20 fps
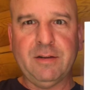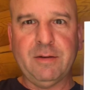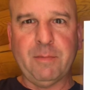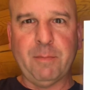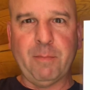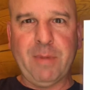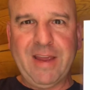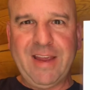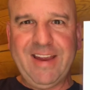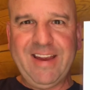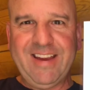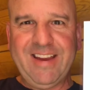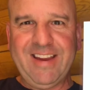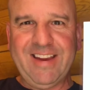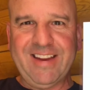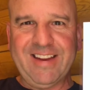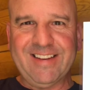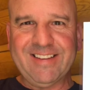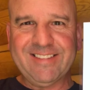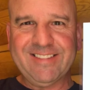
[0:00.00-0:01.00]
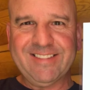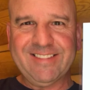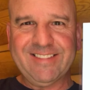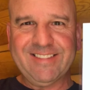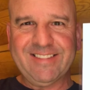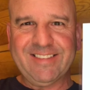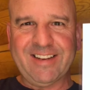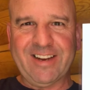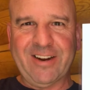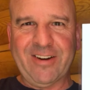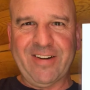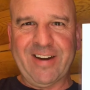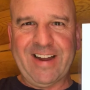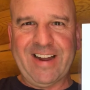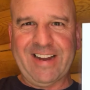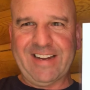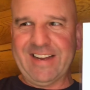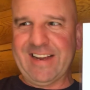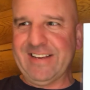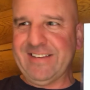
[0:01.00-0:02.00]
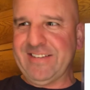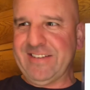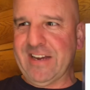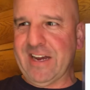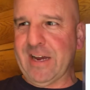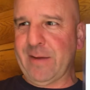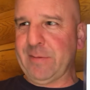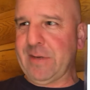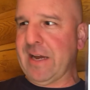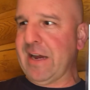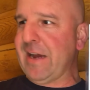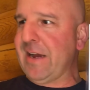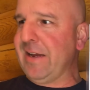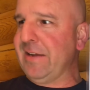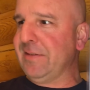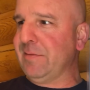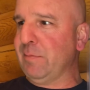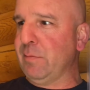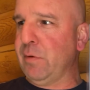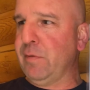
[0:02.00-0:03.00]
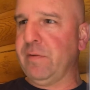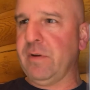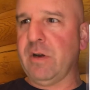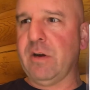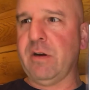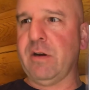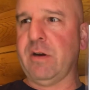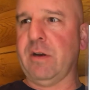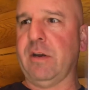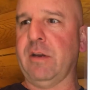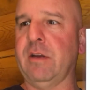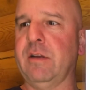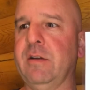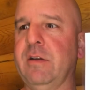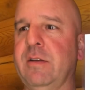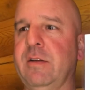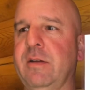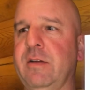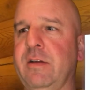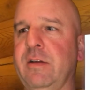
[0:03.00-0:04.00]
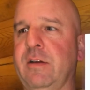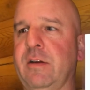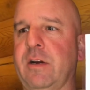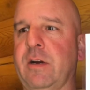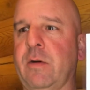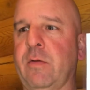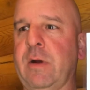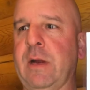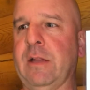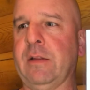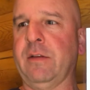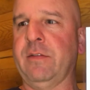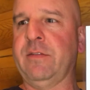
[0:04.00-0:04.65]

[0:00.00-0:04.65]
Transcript: bee. All right, nice job, guys. Moving on. All right, let's